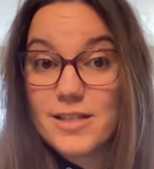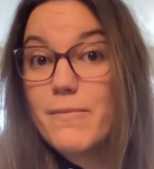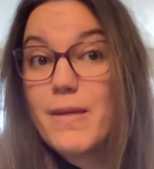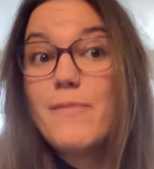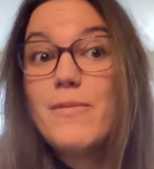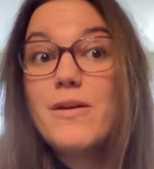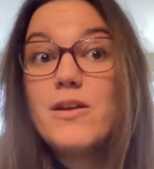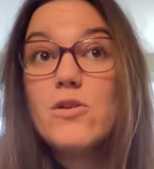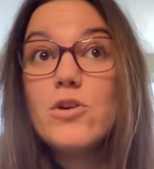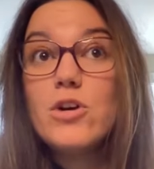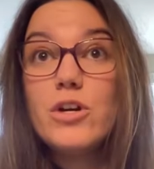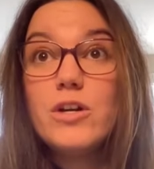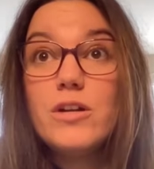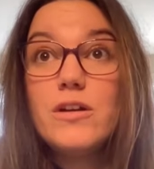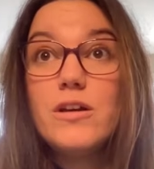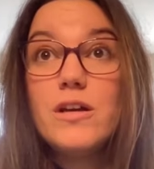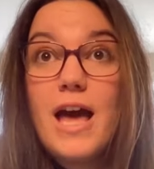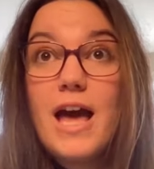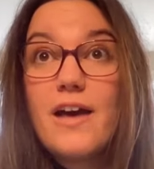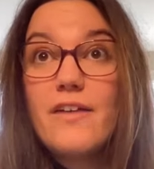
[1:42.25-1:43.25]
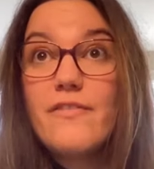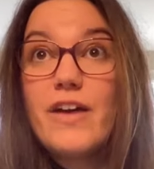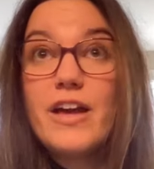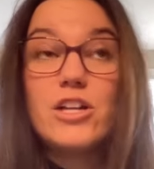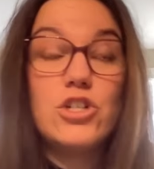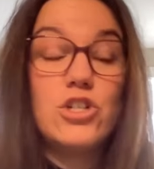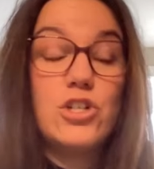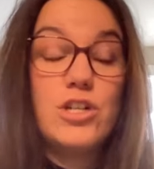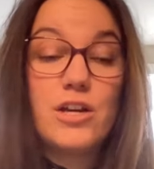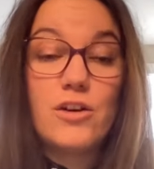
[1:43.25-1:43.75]
Maybe you could have
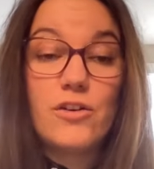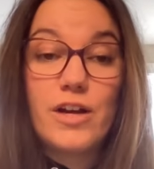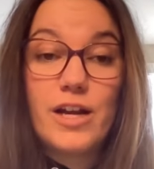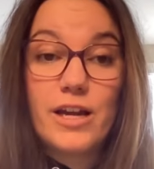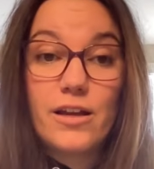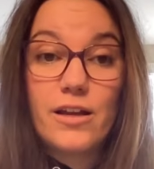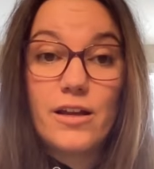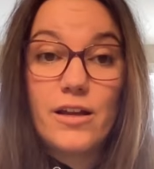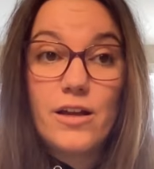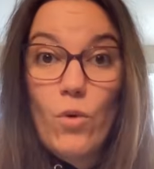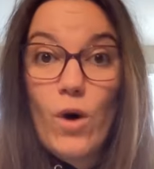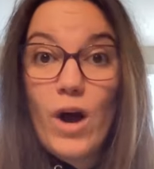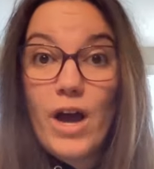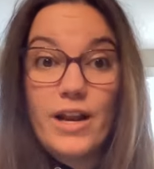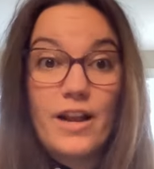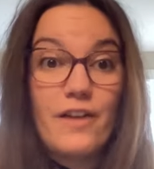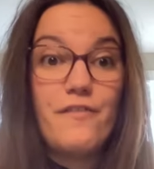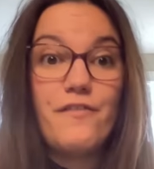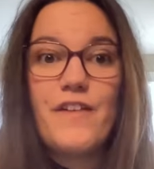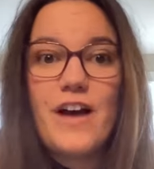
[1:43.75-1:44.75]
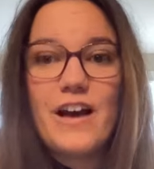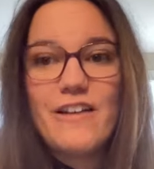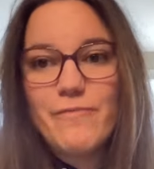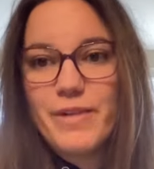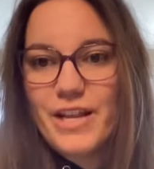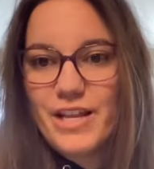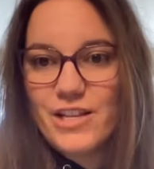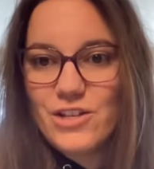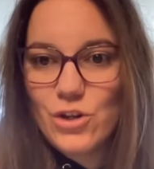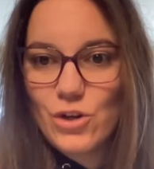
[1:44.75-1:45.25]
engineering want a
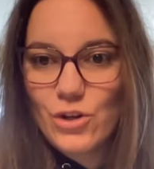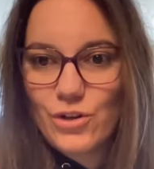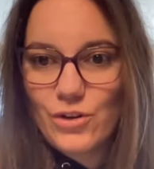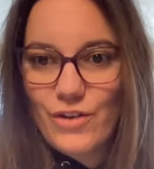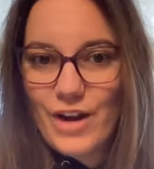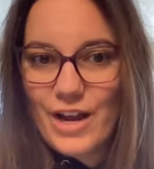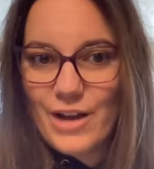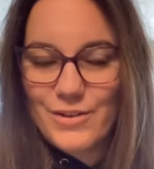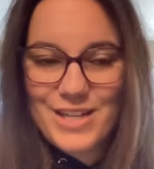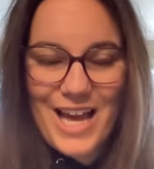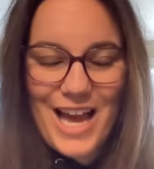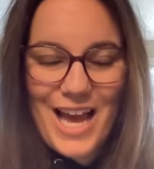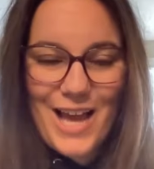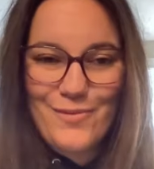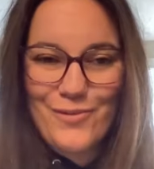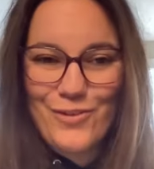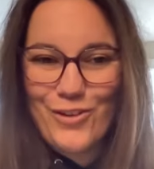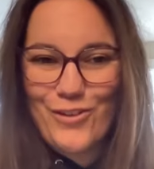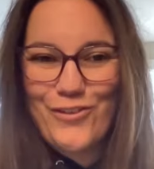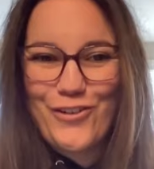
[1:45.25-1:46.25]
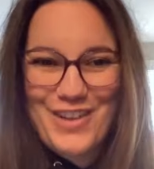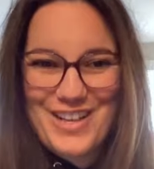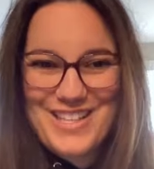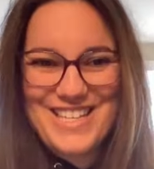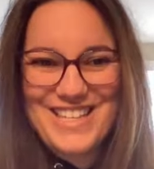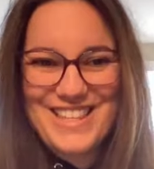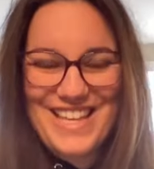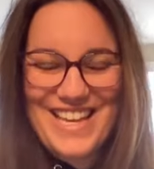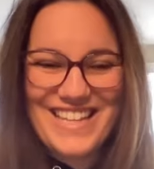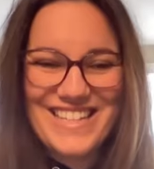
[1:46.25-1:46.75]
5-minute turnaround time for
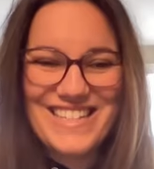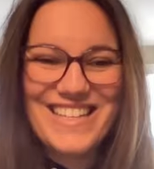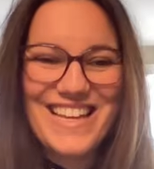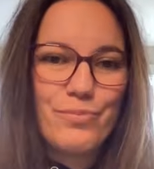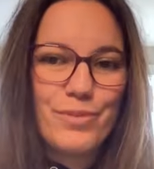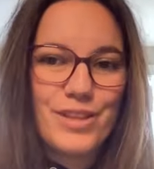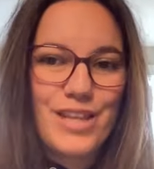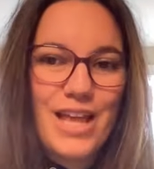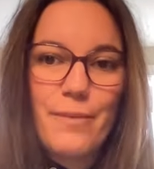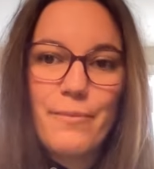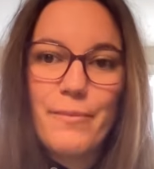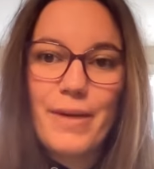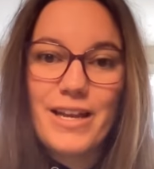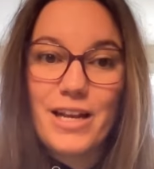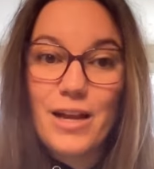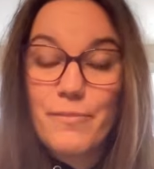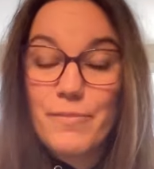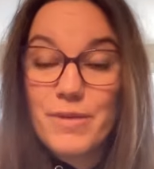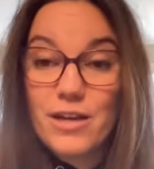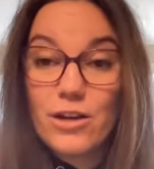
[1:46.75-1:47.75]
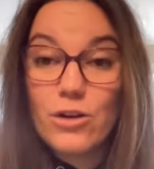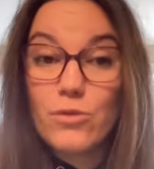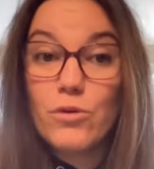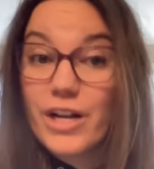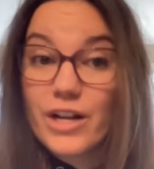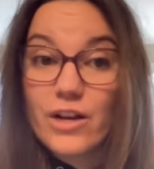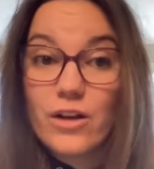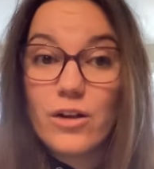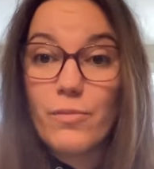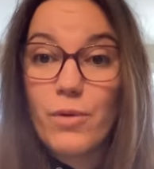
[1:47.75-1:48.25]
fixing things, but that might not be a
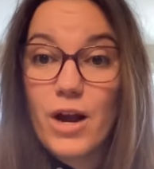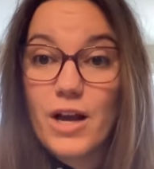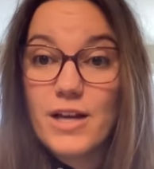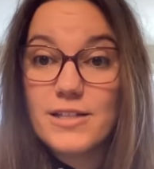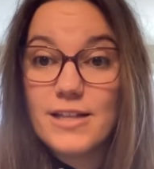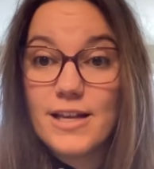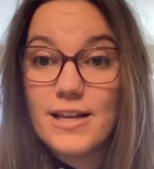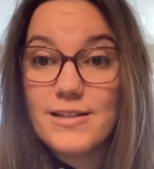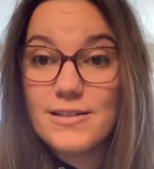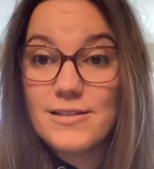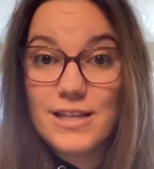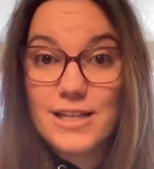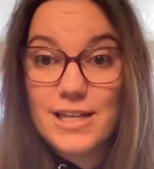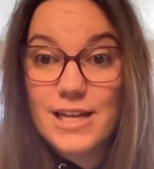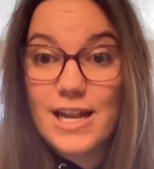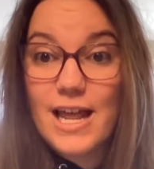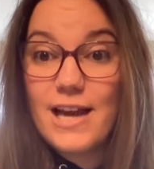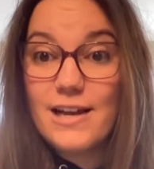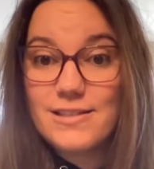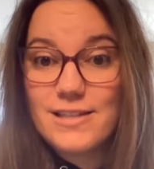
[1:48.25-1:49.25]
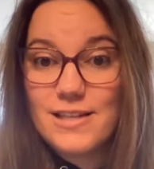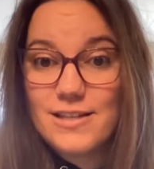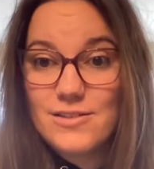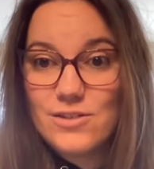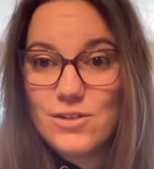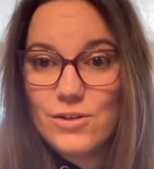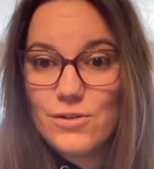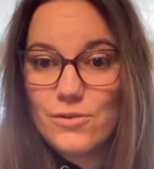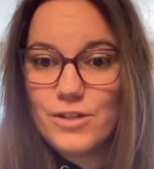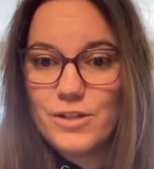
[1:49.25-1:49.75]
critical process they need
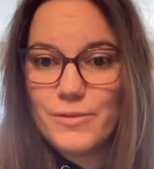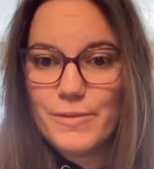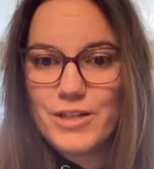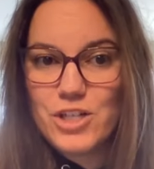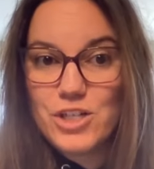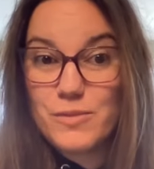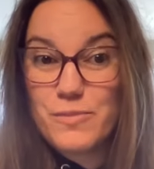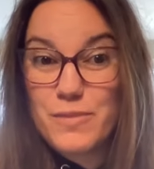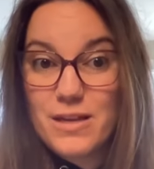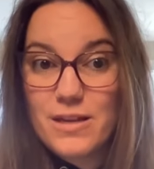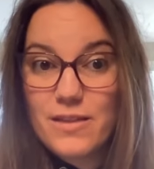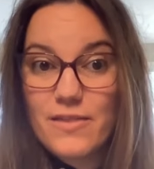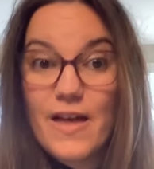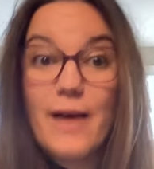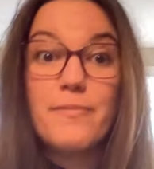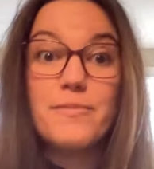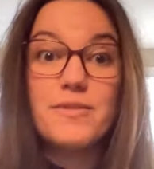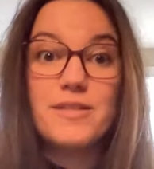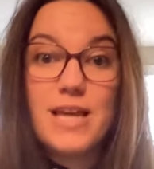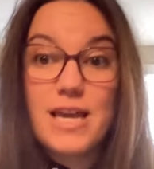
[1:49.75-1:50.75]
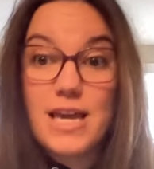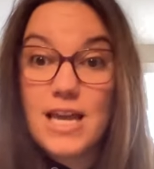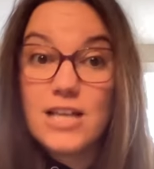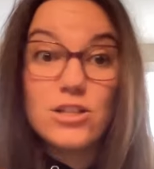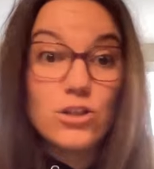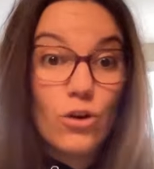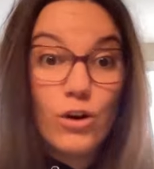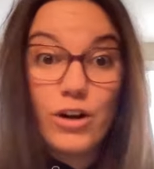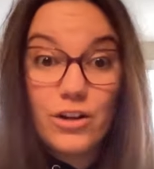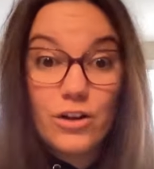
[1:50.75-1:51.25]
access to. It might just be them saying
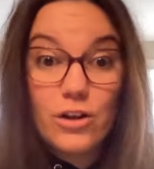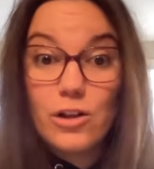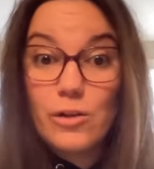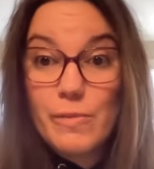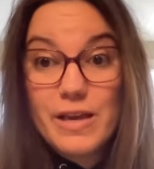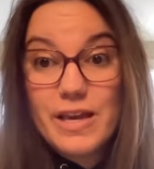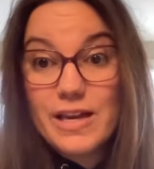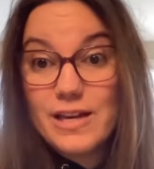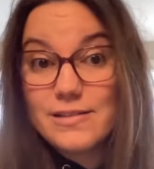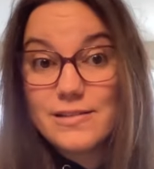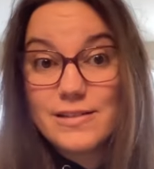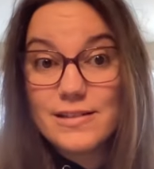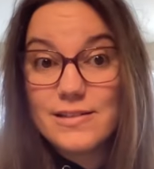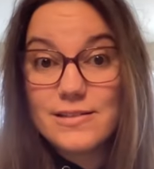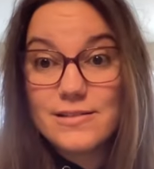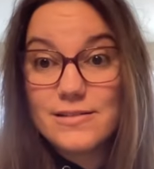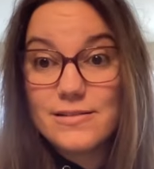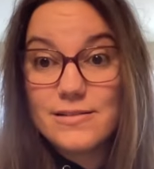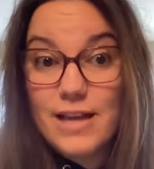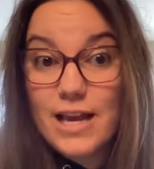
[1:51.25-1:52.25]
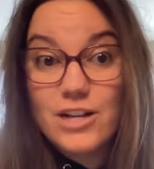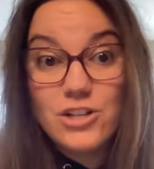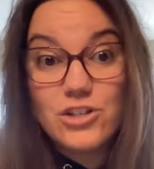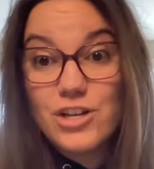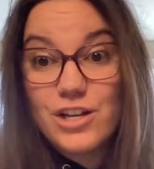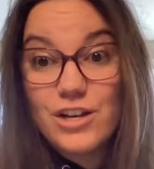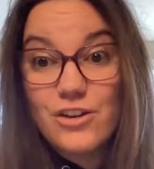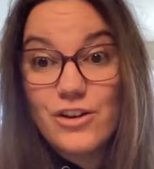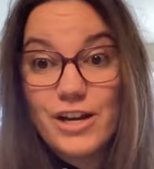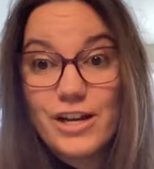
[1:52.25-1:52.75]
it's critical because it's
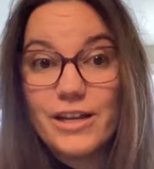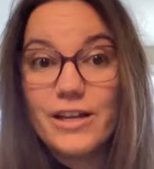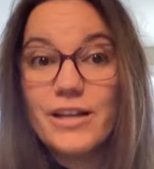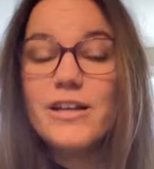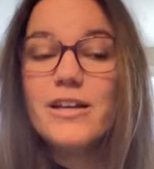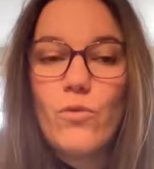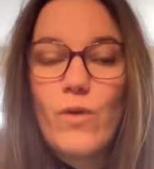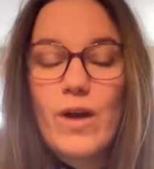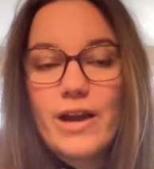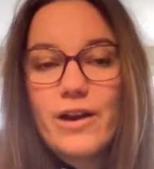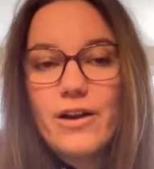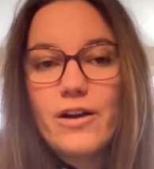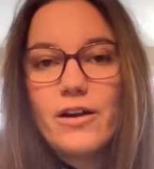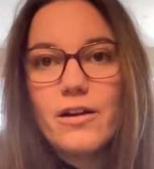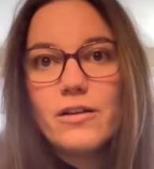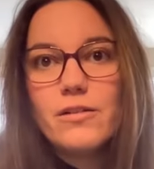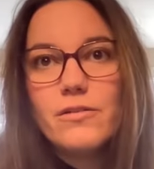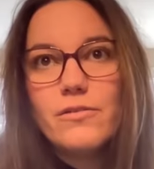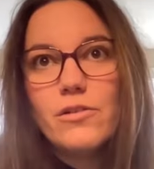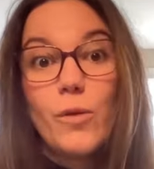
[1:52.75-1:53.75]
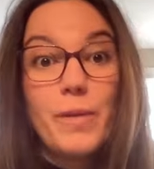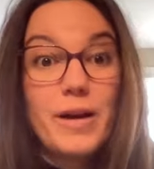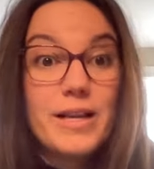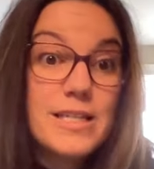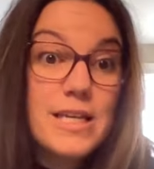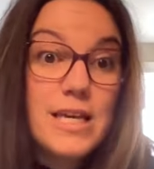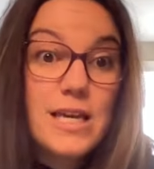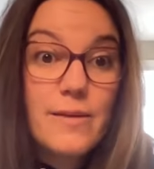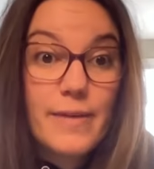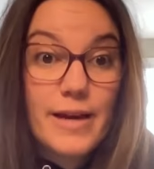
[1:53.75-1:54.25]
engineering, where corp
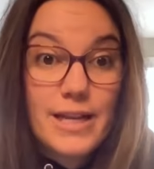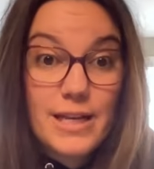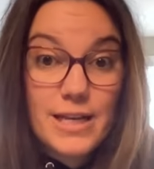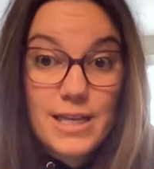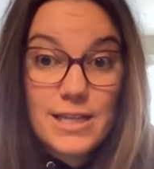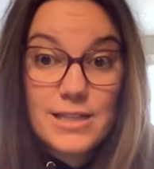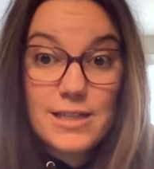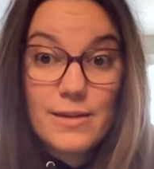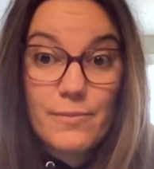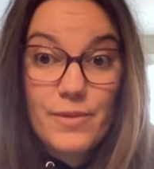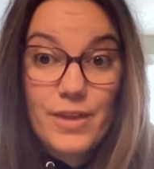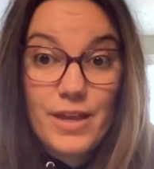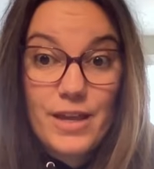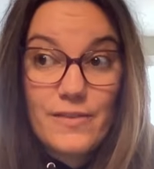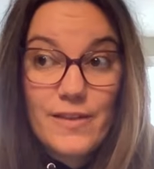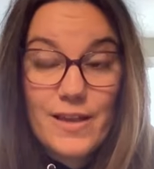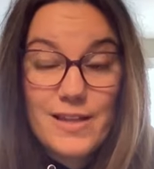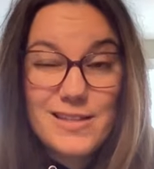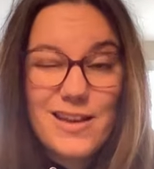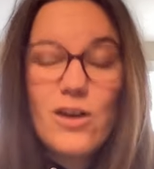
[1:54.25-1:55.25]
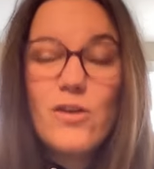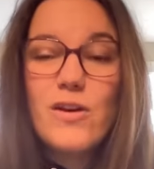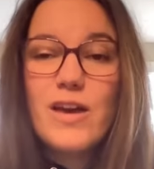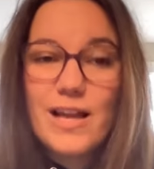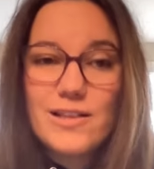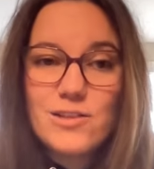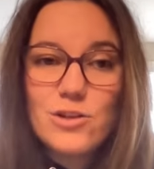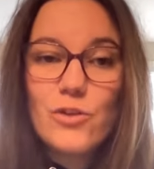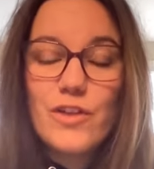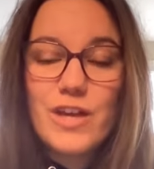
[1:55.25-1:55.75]
IT might need something. They say, oh
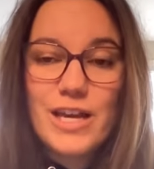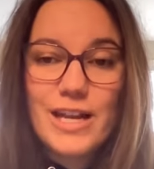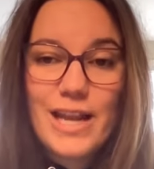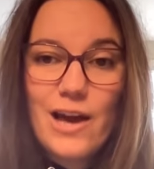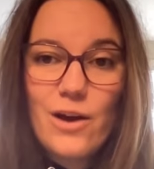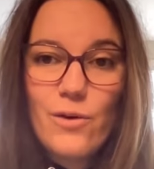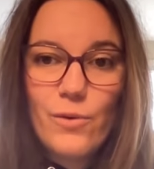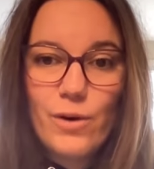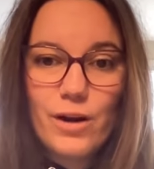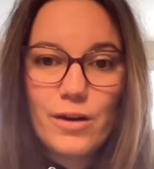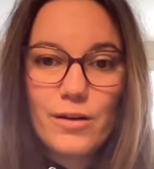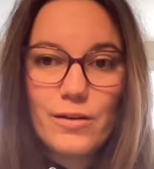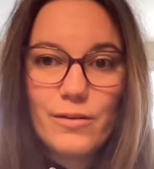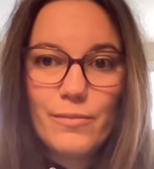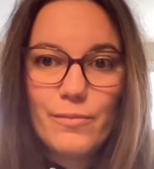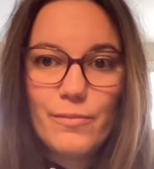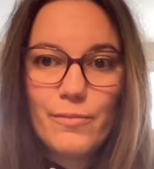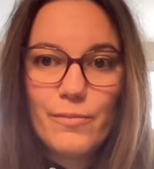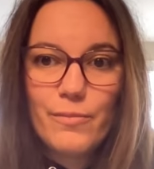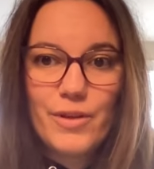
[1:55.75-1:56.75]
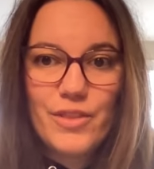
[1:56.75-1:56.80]
yeah, it's only an hour.